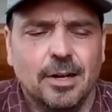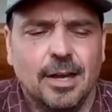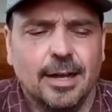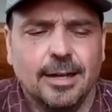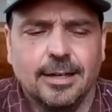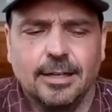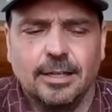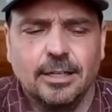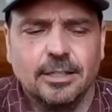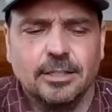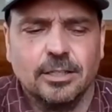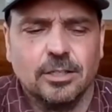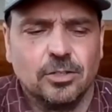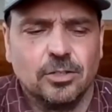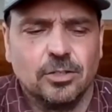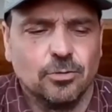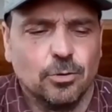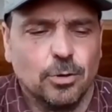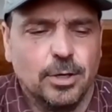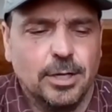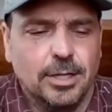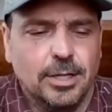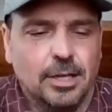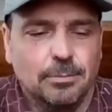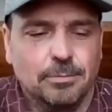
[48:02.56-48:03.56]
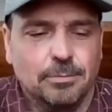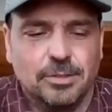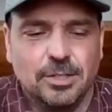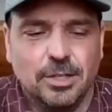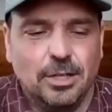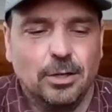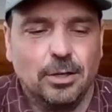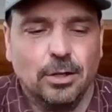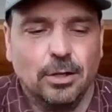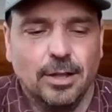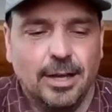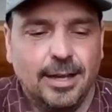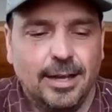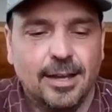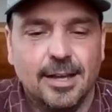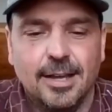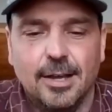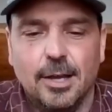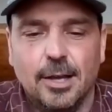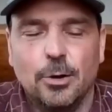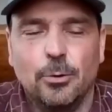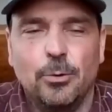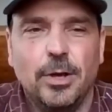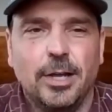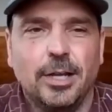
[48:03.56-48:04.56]
not going to destroy them. So like
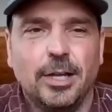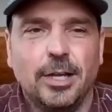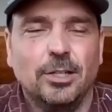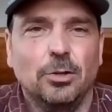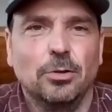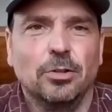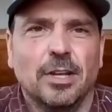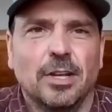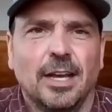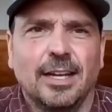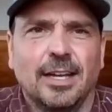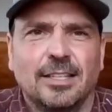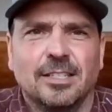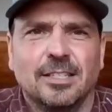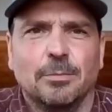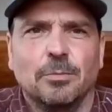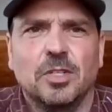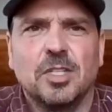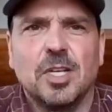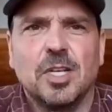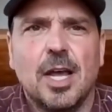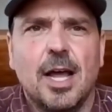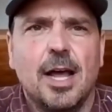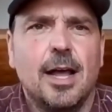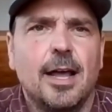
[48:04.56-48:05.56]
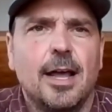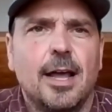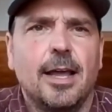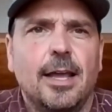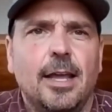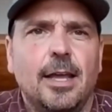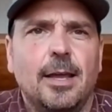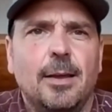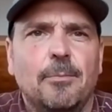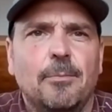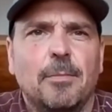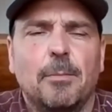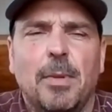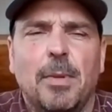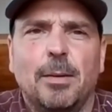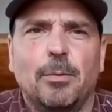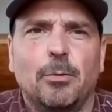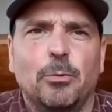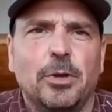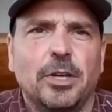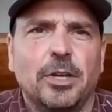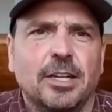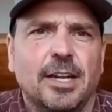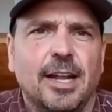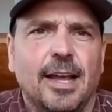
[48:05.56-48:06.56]
we could do like some thyme, maybe
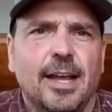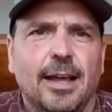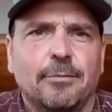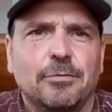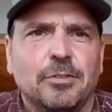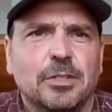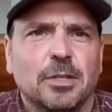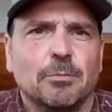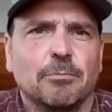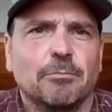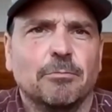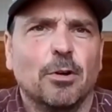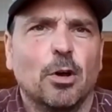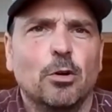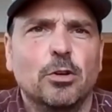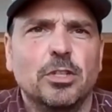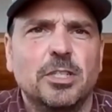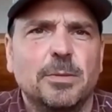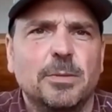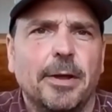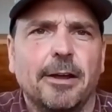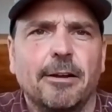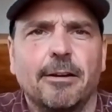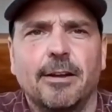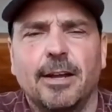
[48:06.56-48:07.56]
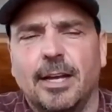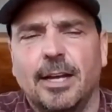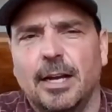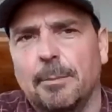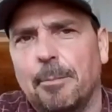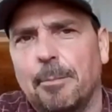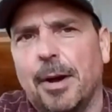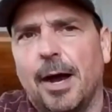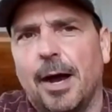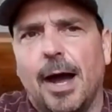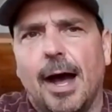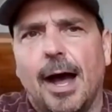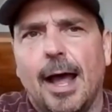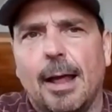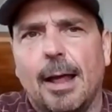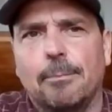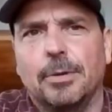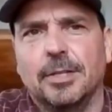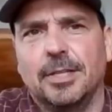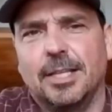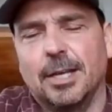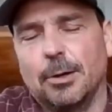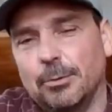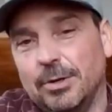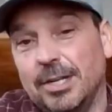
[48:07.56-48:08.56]
we can have some rosemary in a pot,
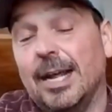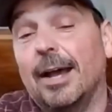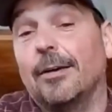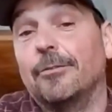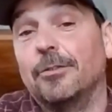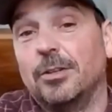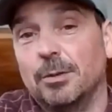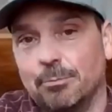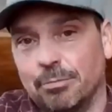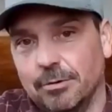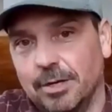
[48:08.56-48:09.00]
but then we'd have to